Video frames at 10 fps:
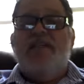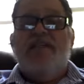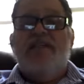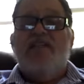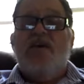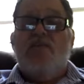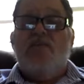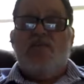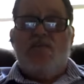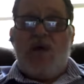this is the
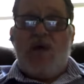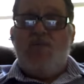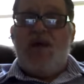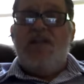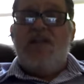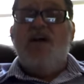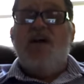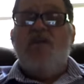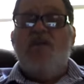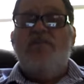right way to
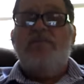go.